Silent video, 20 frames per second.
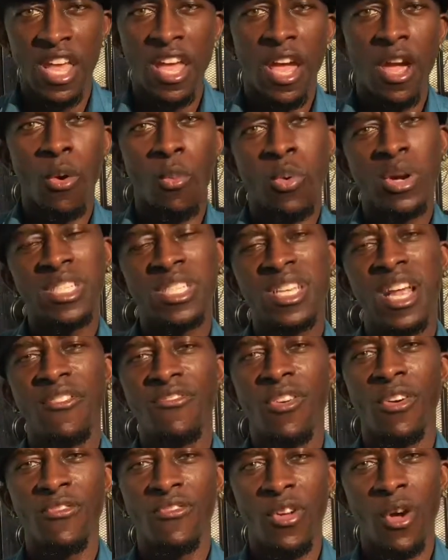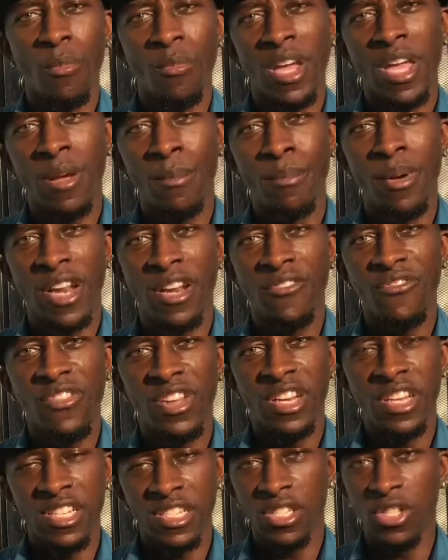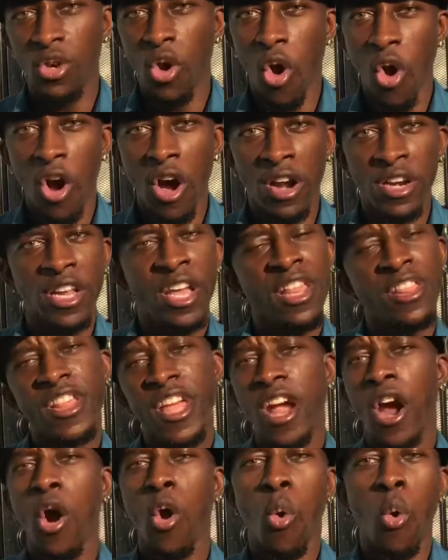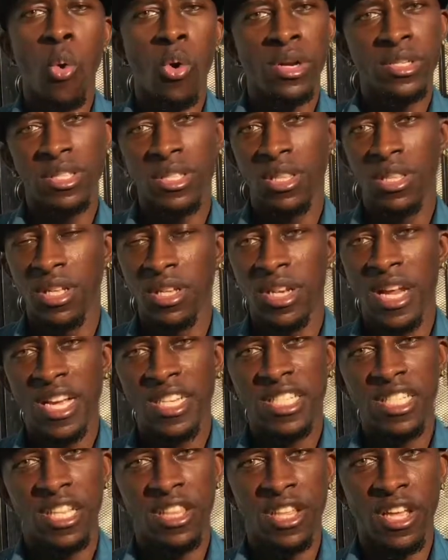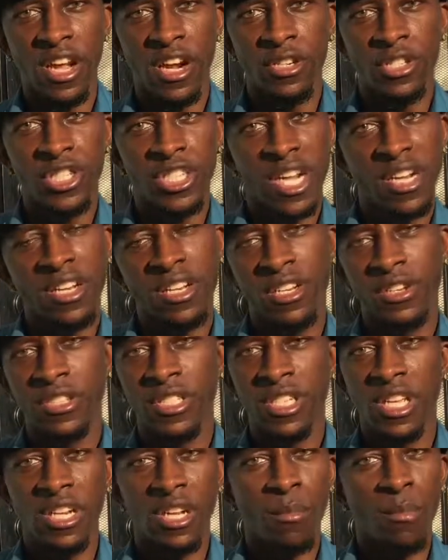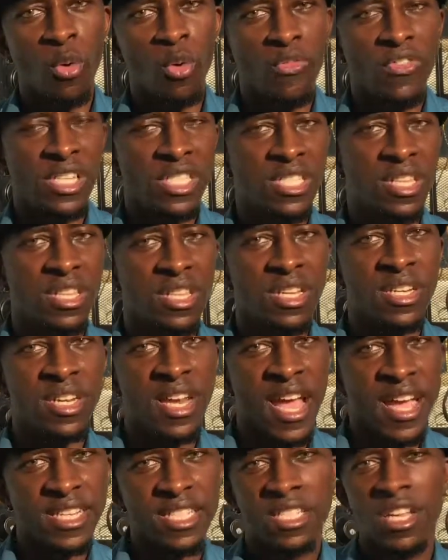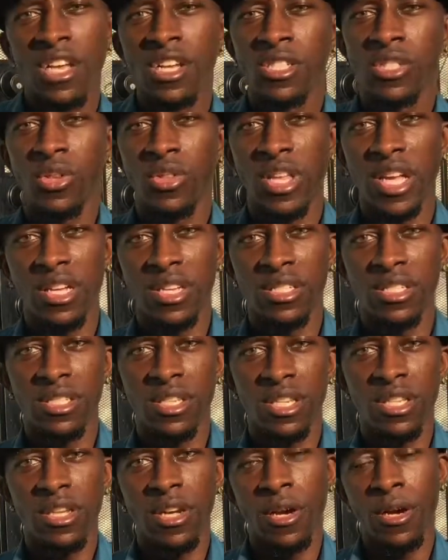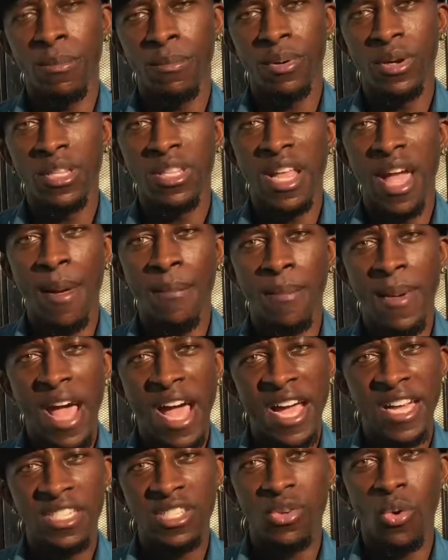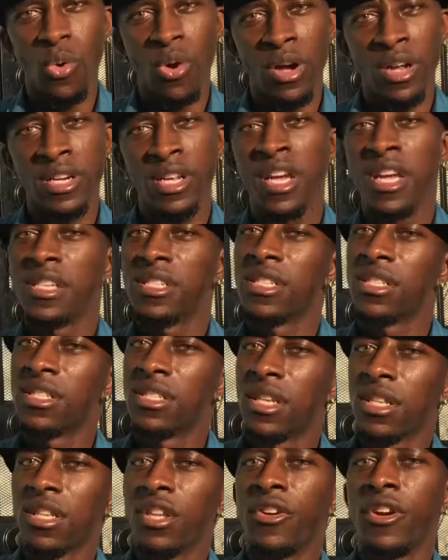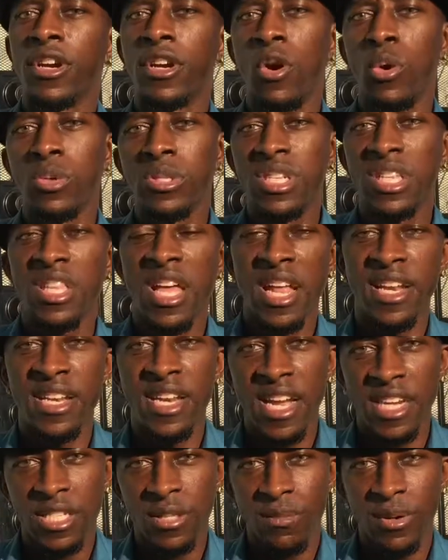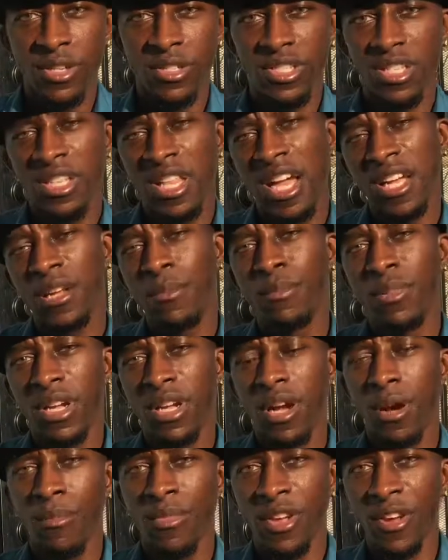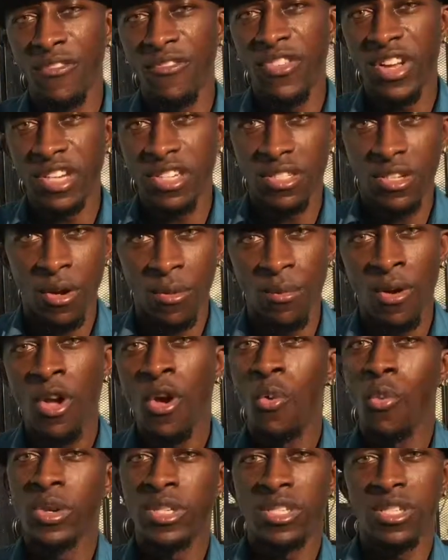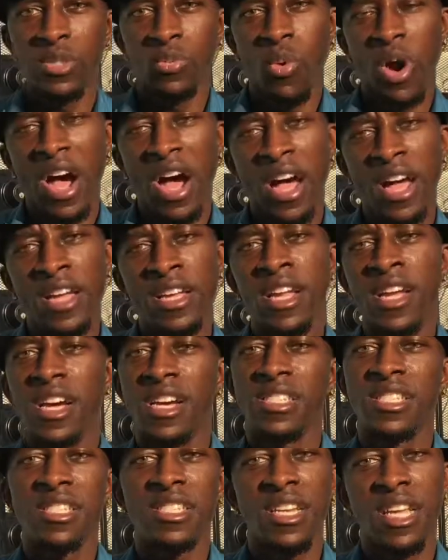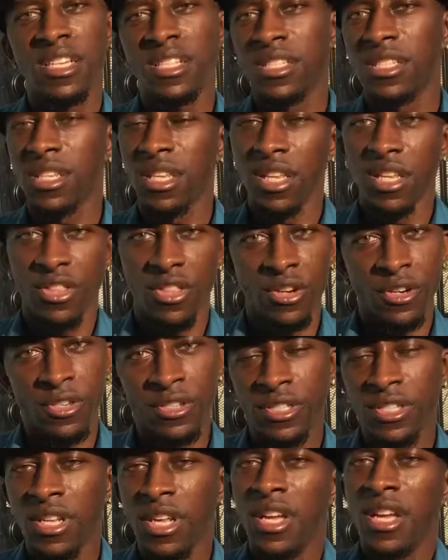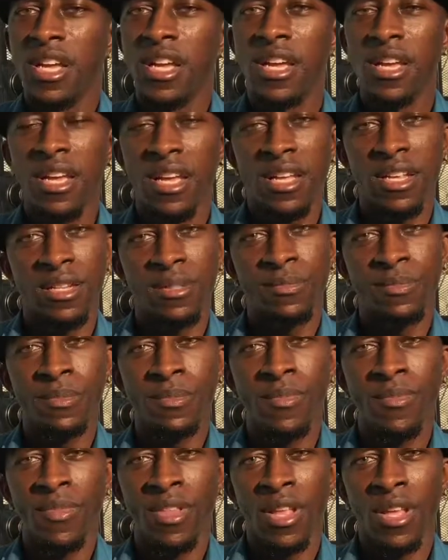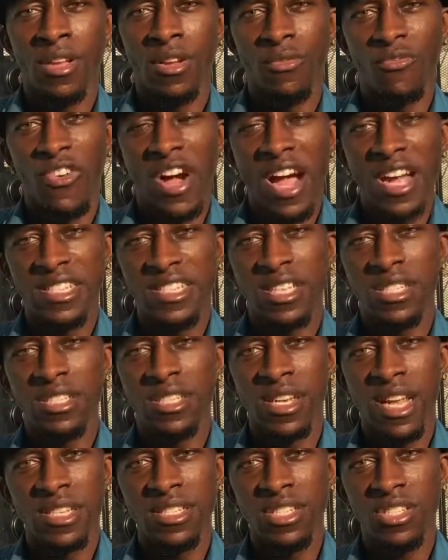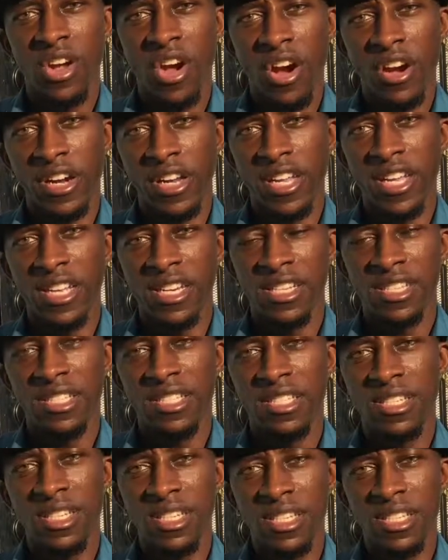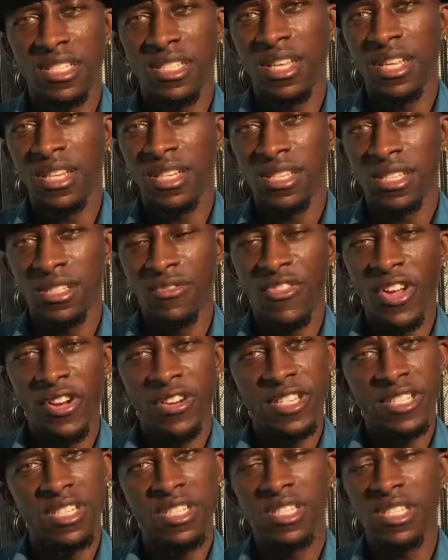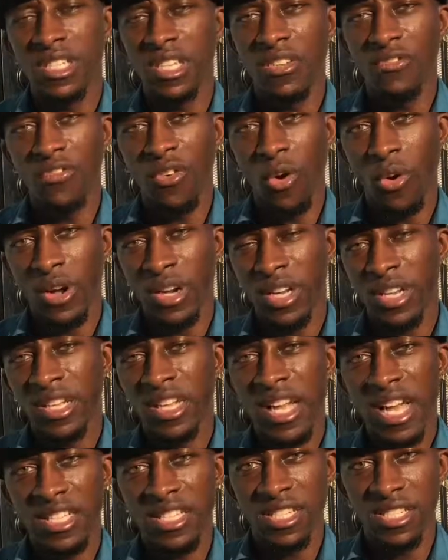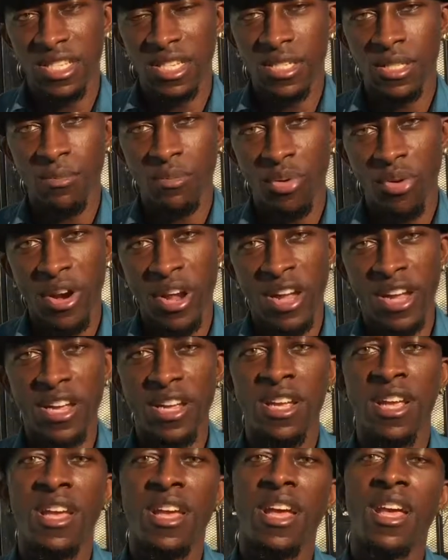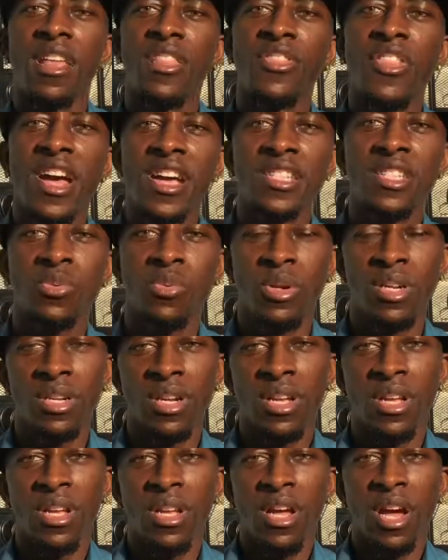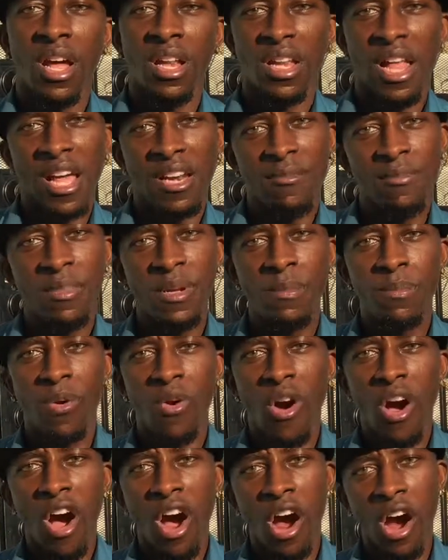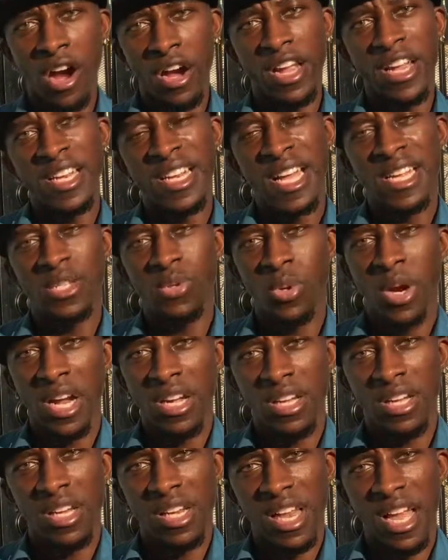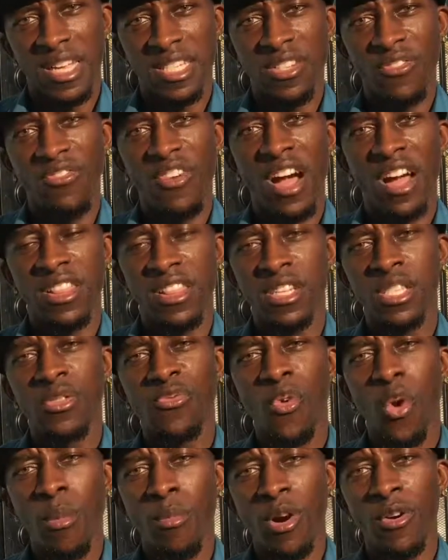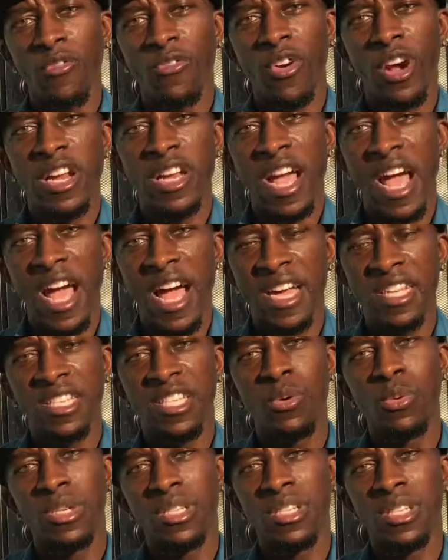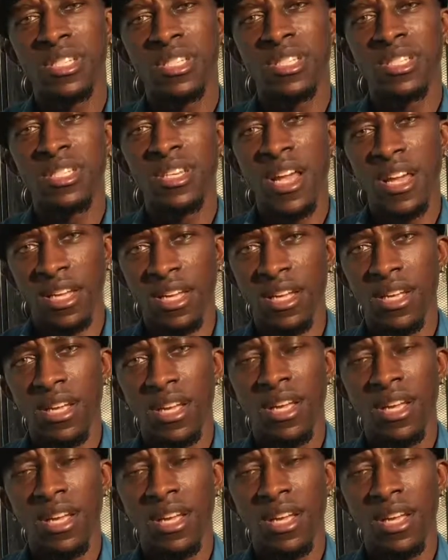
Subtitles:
And once that fulfillment and benefit is gone, they are on to the next, and they are shedding their skin and moving to the next, so they can sit there and put that mask on to sit there and go to that next person that can become their victim, which is why a snake slithers and finds its next target, and it sneaks and is very deceitful, and it catches its prey. And that's what a lot of people are, and that's what I could classify this former friend as. He was a snake.